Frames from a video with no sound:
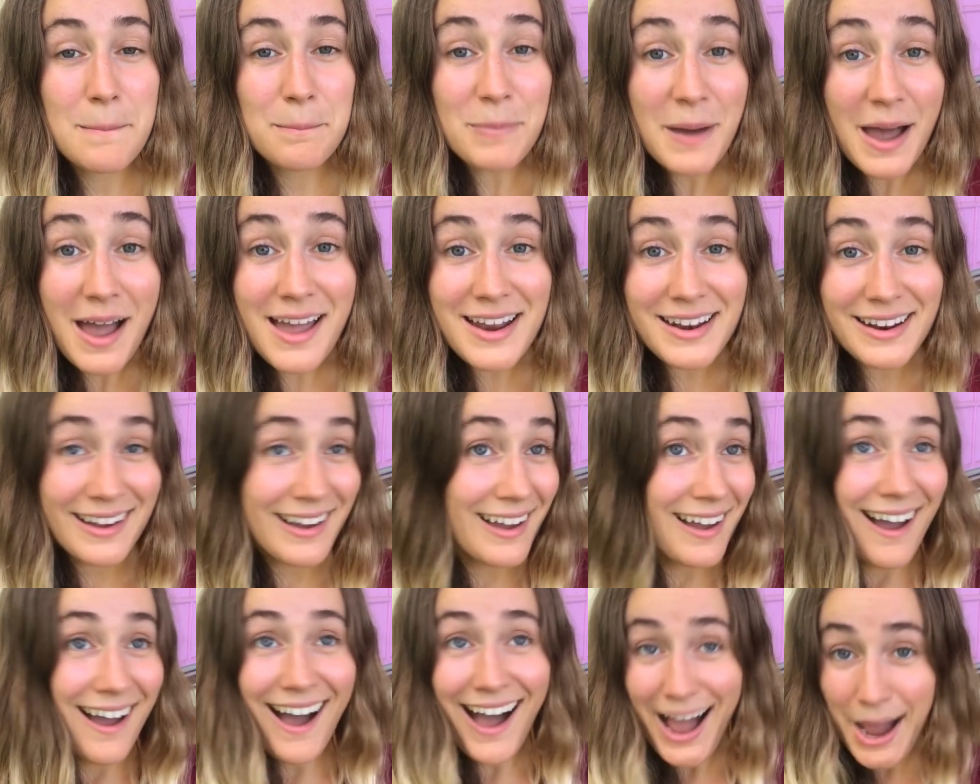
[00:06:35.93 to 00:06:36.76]
but
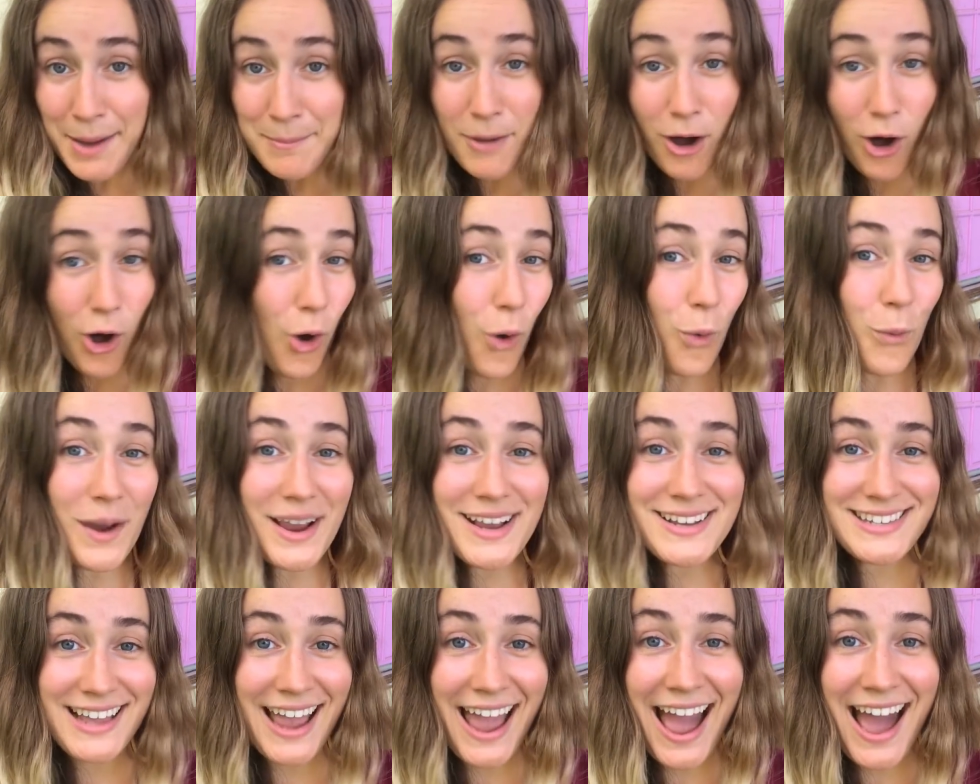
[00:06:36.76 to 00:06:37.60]
I'm
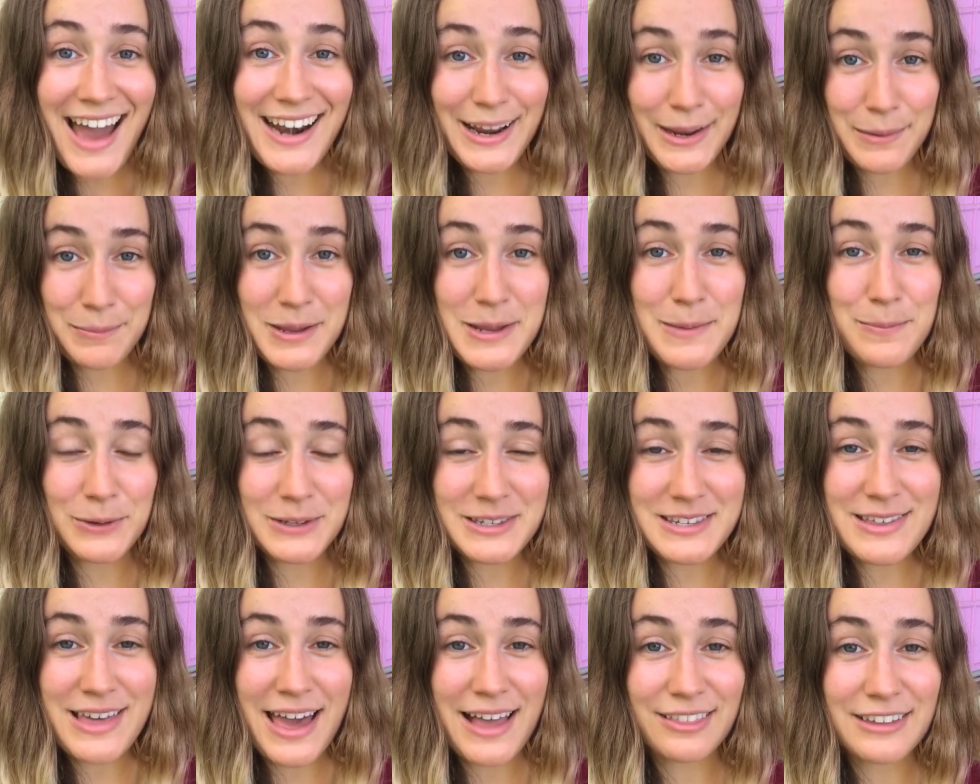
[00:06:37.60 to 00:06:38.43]
always adding people
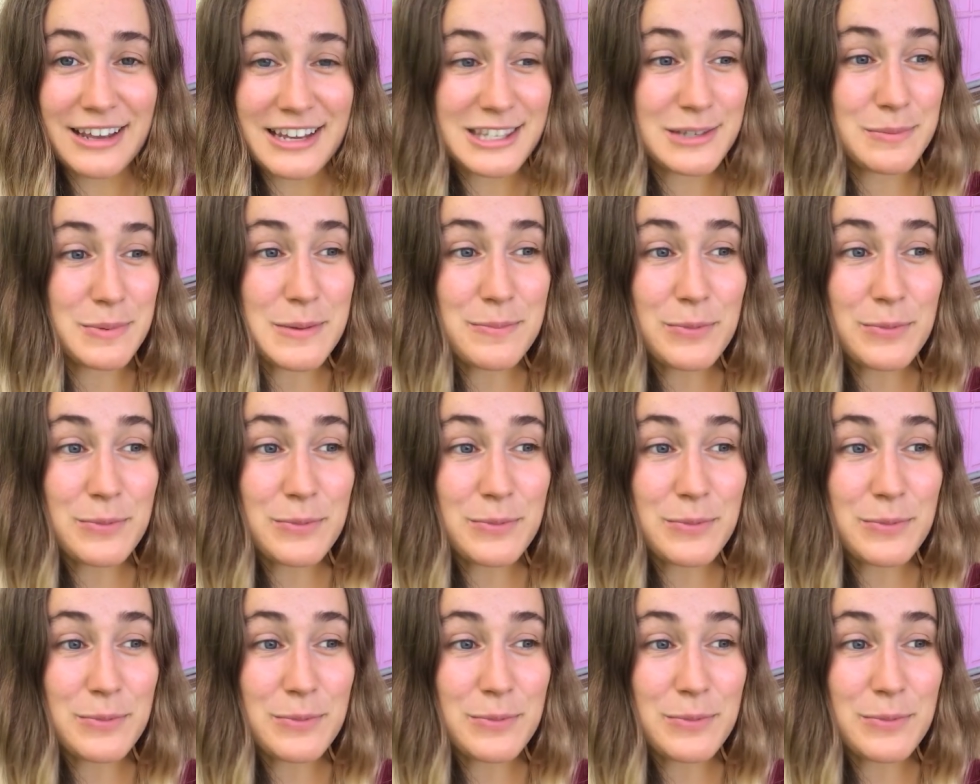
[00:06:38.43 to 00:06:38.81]
to that list.